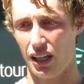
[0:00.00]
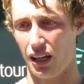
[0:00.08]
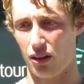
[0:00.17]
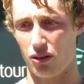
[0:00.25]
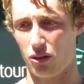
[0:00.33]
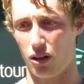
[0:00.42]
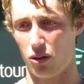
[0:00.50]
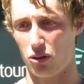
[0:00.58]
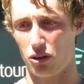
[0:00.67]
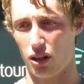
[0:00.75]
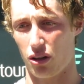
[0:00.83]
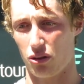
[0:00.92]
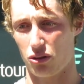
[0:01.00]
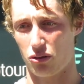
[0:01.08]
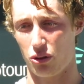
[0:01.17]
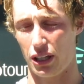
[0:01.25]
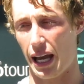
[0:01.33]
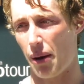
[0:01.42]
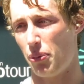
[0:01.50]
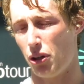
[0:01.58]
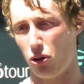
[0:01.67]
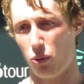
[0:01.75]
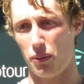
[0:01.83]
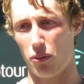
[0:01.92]
was really
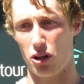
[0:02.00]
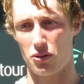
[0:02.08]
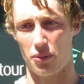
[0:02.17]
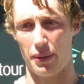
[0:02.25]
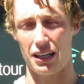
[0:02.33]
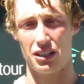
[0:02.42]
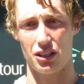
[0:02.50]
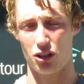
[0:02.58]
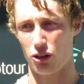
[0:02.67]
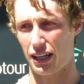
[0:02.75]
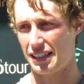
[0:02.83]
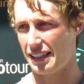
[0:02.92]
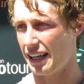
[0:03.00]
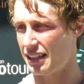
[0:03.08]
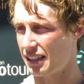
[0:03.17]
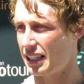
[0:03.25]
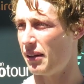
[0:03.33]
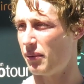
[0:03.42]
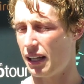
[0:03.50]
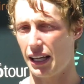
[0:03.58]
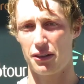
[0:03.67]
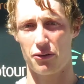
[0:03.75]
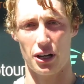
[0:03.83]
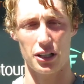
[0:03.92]
happy to win most of my matches in straight sets and keep the
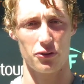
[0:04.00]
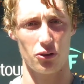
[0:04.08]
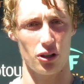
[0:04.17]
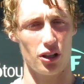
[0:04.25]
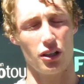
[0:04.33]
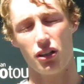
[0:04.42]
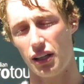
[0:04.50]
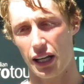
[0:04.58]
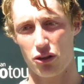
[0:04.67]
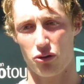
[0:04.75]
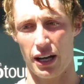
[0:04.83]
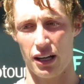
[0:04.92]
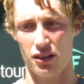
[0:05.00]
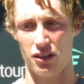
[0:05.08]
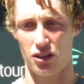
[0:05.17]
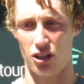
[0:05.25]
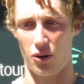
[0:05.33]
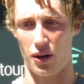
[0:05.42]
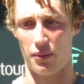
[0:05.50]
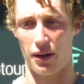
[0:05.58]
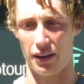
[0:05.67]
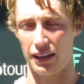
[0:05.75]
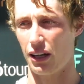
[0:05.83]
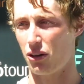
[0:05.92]
legs fresh for the next round. So
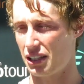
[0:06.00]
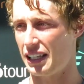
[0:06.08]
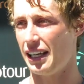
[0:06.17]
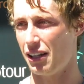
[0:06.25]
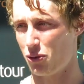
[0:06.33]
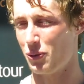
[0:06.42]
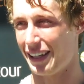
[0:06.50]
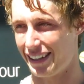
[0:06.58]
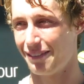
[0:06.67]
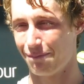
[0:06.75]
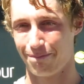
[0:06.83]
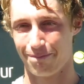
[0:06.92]
I think that was key this week.